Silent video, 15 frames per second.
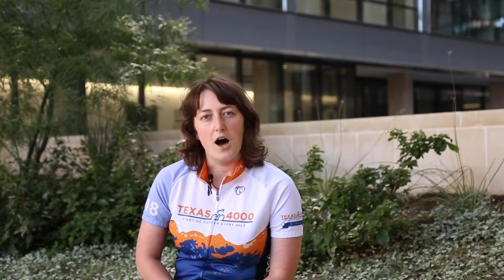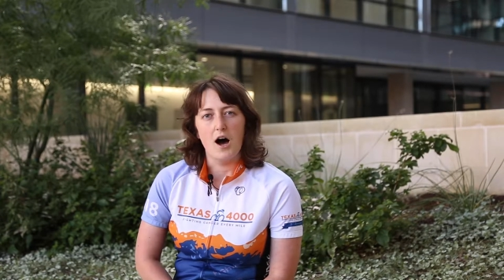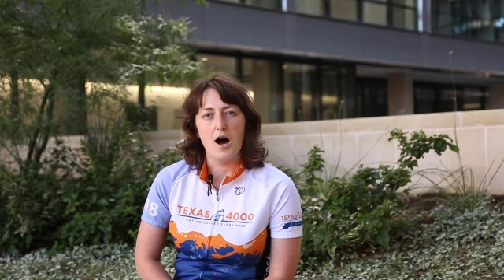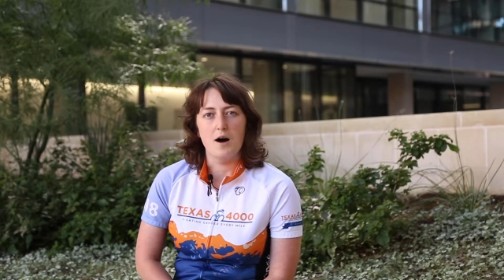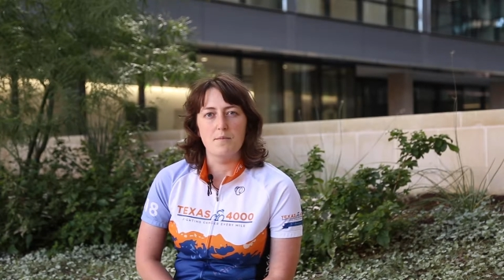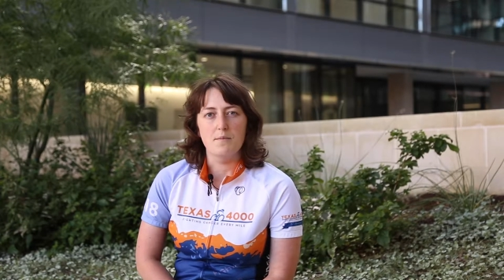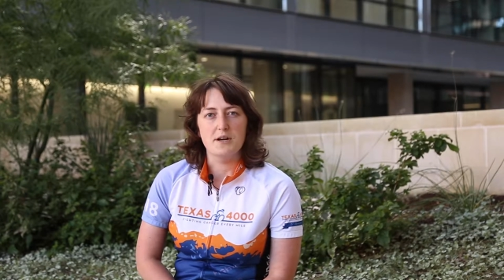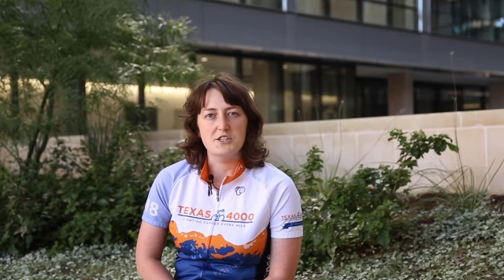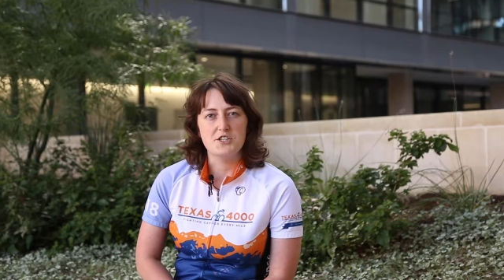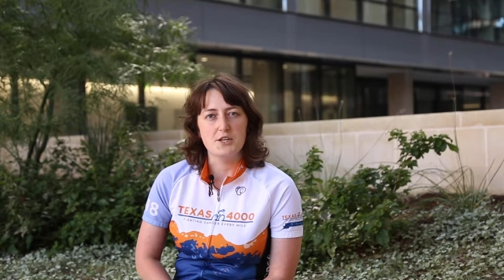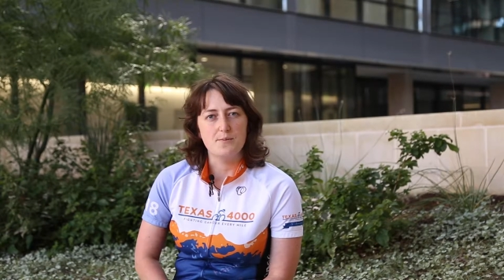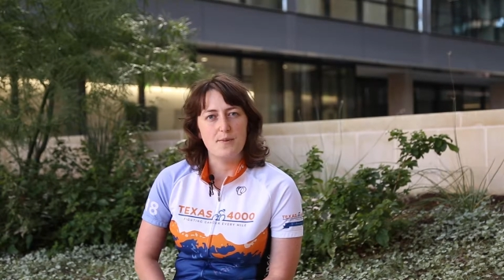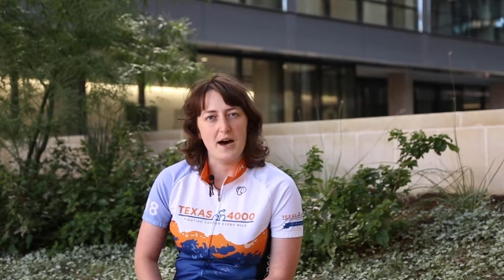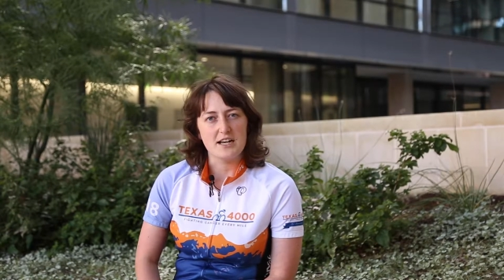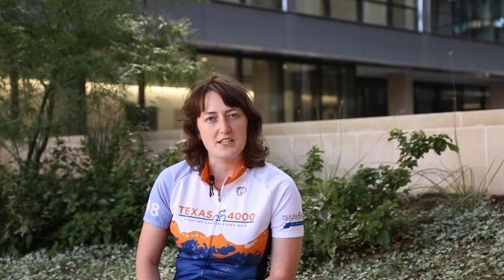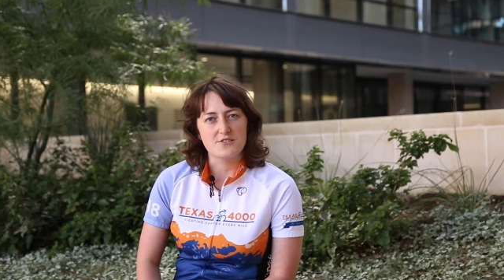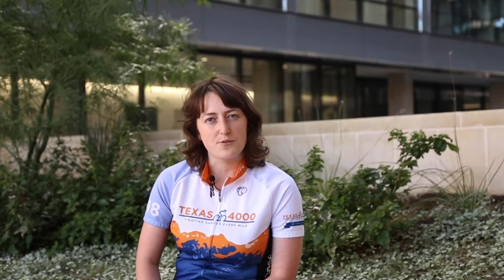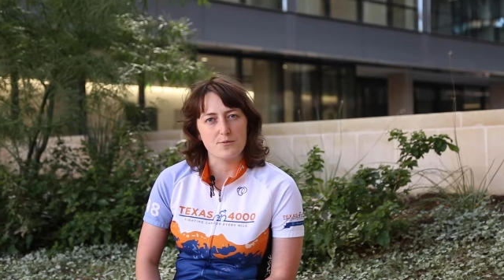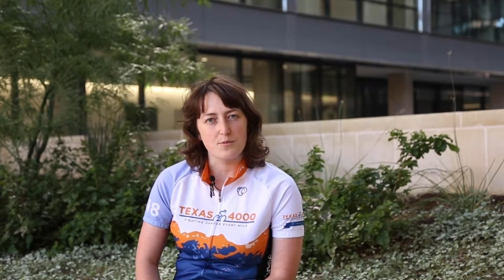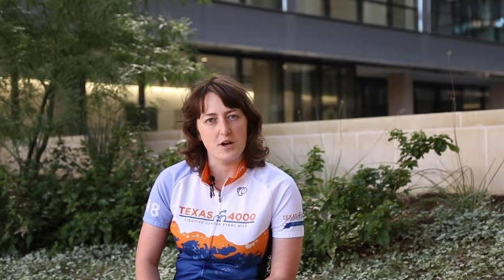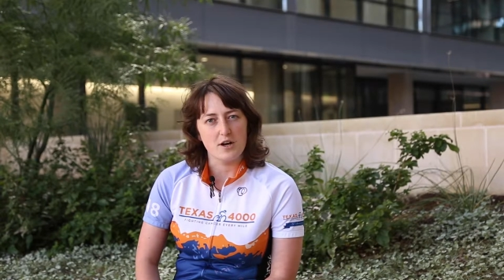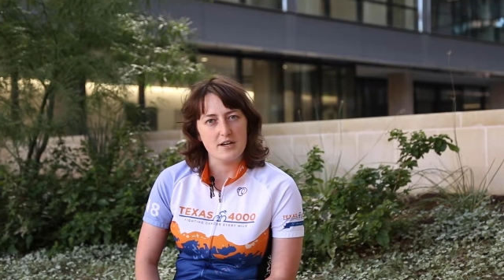And she'd passed
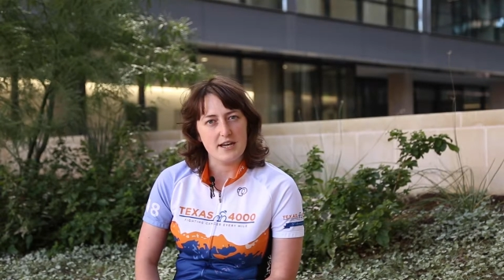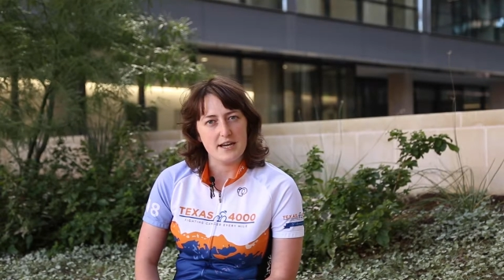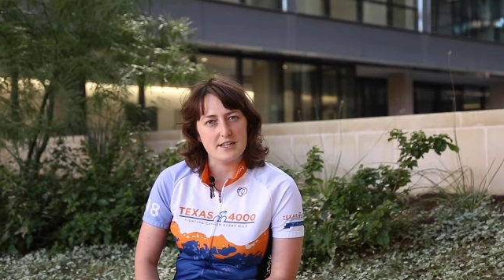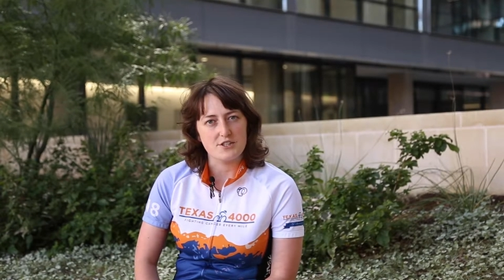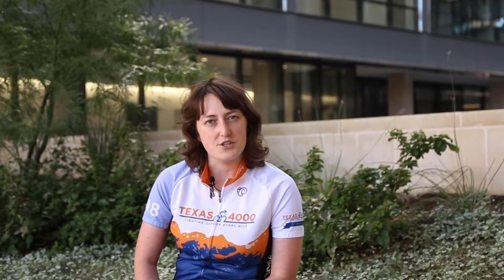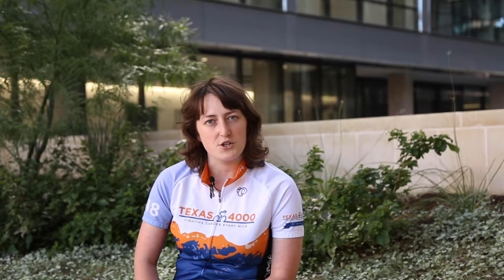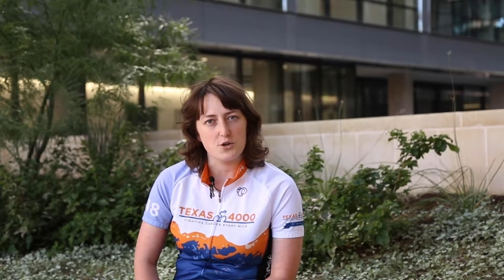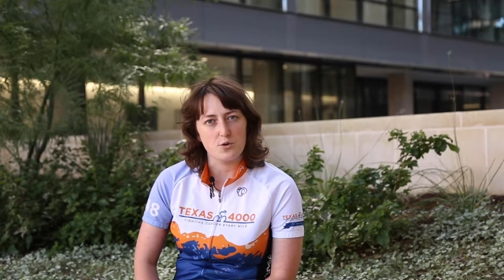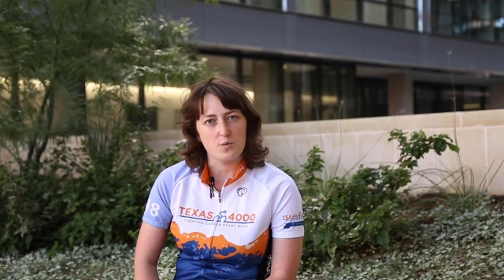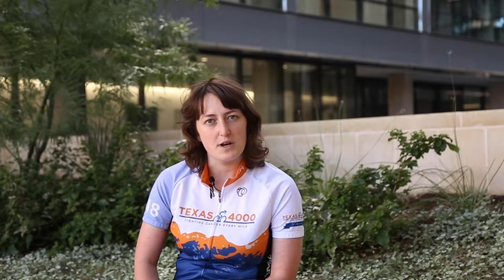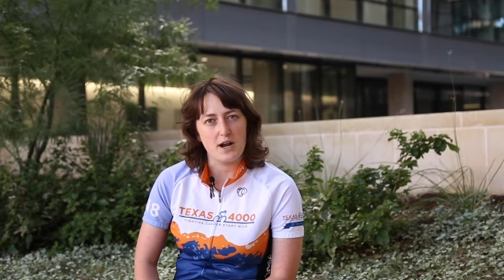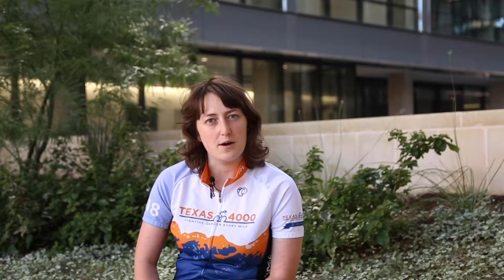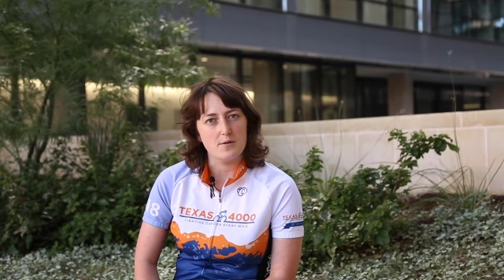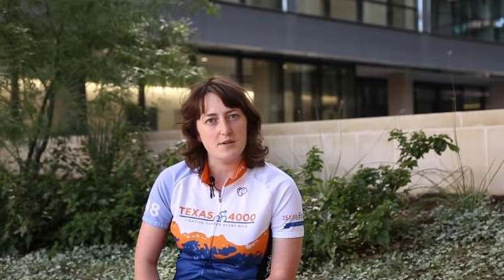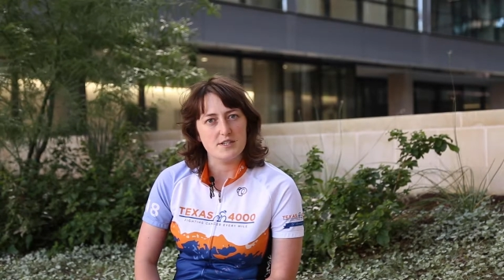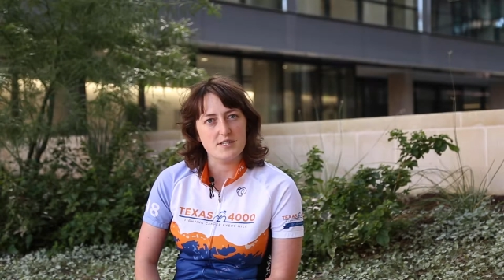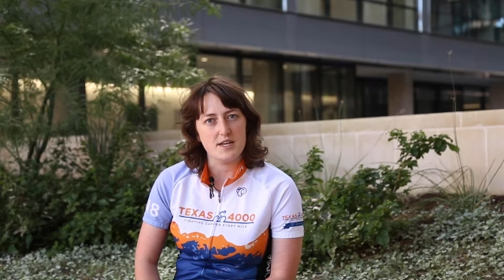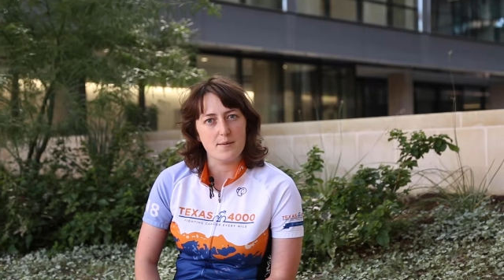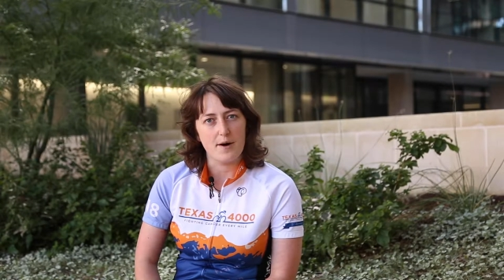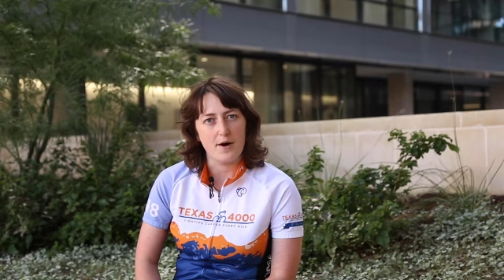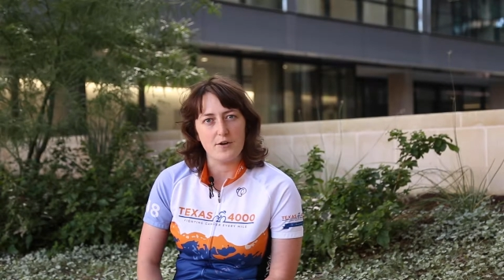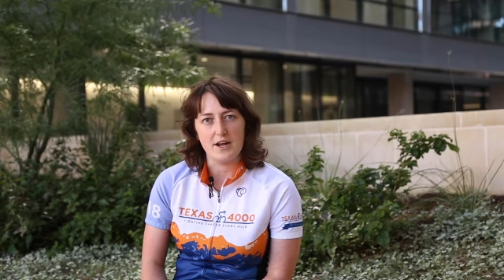from lung cancer when I
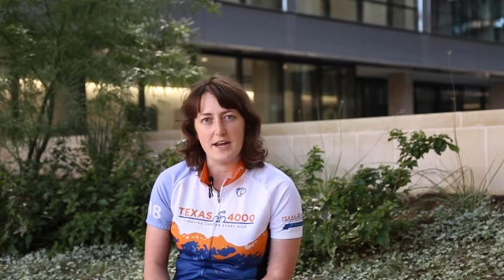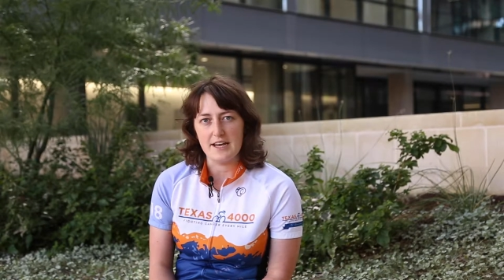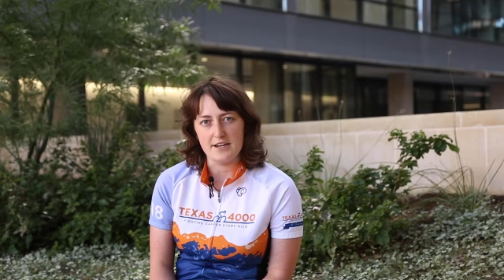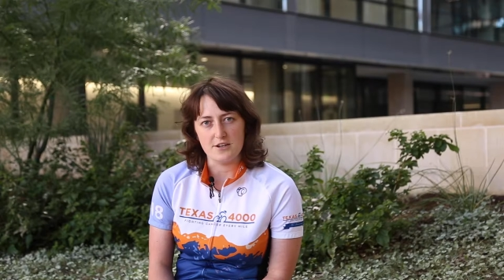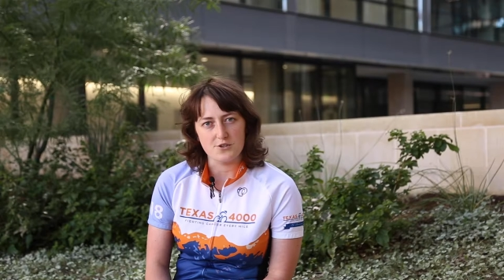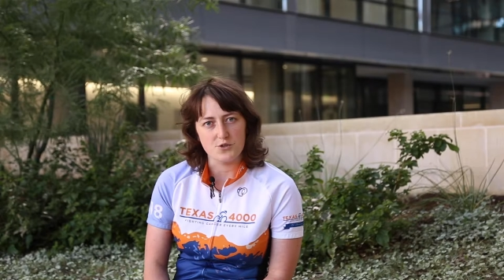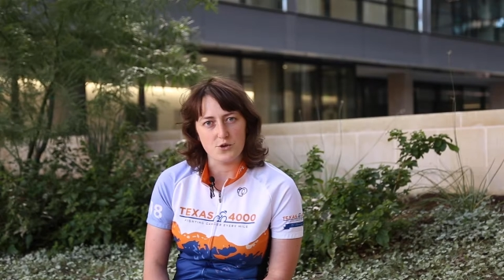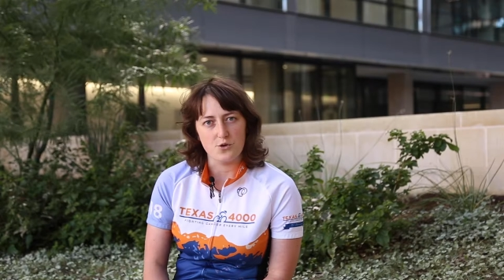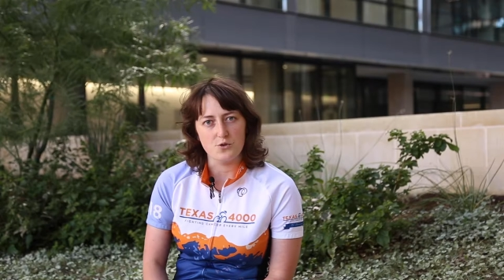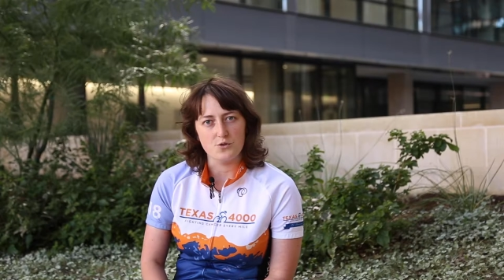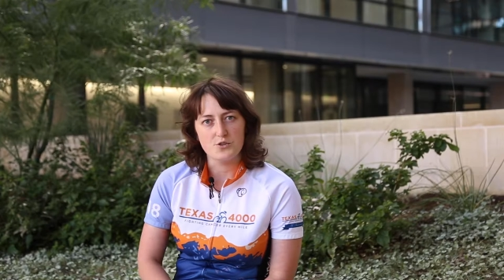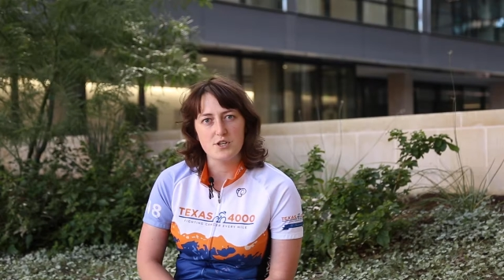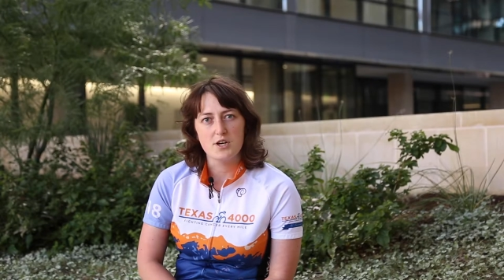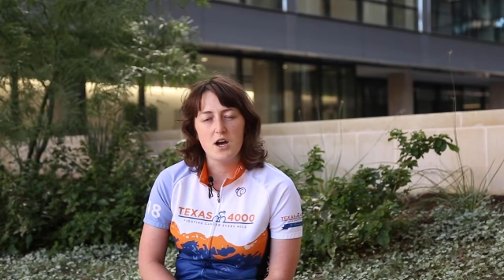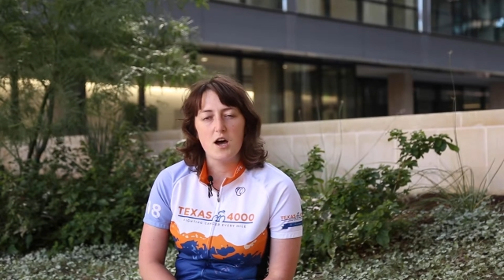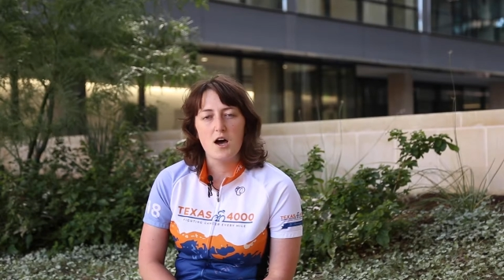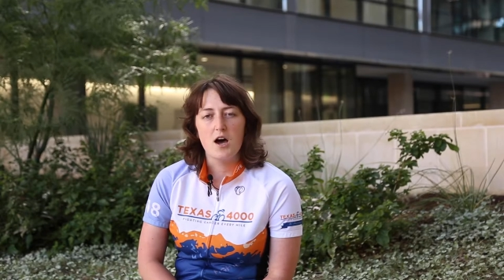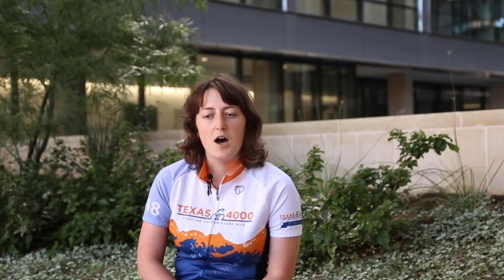was about 8 years old.